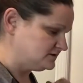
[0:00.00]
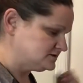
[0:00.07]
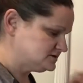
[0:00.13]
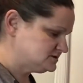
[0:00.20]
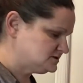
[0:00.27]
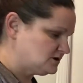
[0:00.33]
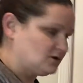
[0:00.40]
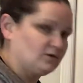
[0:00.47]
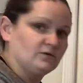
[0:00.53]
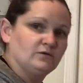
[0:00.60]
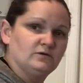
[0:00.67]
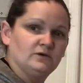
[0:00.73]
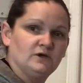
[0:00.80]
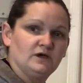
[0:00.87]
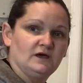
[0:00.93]
So
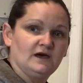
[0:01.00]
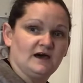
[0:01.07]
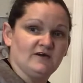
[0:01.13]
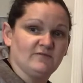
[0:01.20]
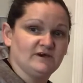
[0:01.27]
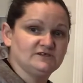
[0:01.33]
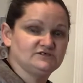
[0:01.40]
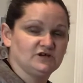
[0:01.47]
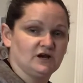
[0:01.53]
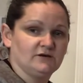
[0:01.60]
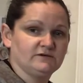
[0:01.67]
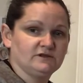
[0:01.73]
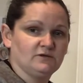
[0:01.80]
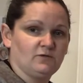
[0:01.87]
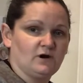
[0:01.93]
I have my jar
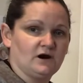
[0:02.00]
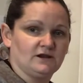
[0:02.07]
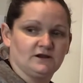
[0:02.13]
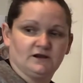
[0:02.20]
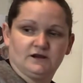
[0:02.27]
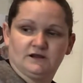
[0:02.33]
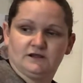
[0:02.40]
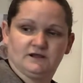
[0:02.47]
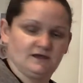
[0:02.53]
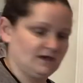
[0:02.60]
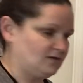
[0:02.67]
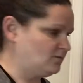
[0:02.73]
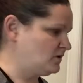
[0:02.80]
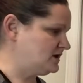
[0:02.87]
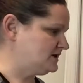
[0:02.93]
with the water,
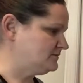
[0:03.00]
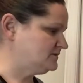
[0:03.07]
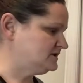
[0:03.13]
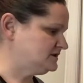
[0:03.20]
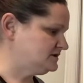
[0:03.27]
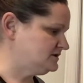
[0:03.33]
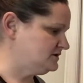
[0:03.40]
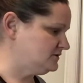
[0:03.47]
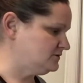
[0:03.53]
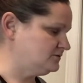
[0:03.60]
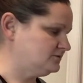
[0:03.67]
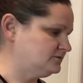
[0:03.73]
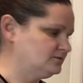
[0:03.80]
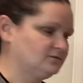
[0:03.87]
and what I'm gonna do